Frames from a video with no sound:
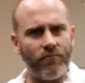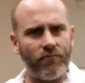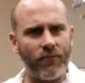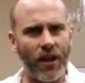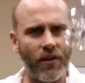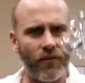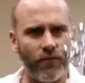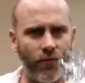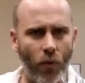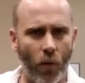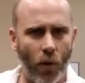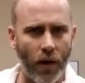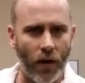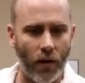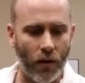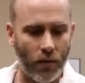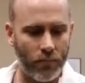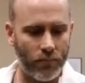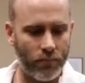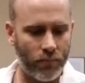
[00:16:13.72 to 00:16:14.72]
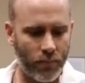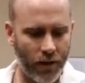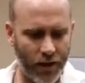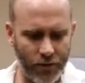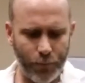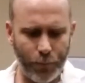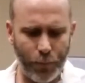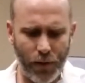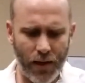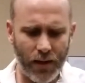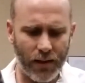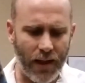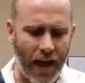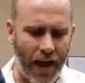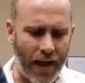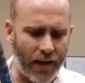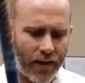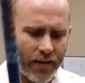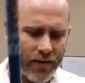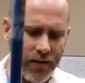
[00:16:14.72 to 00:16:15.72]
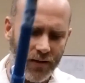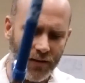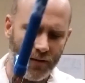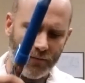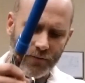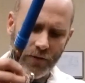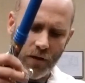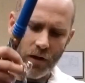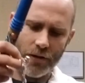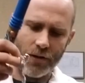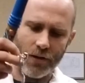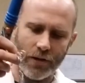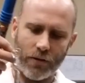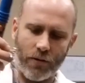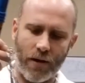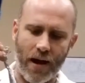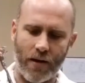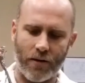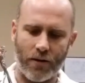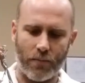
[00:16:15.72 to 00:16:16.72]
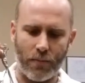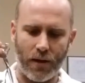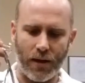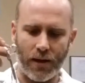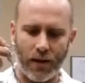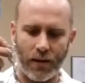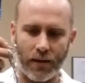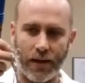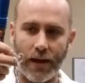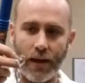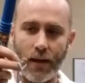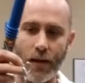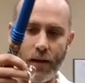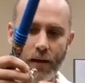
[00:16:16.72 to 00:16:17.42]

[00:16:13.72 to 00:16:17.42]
tin foil. It's pretty light. It doesn't fall to the ground immediately.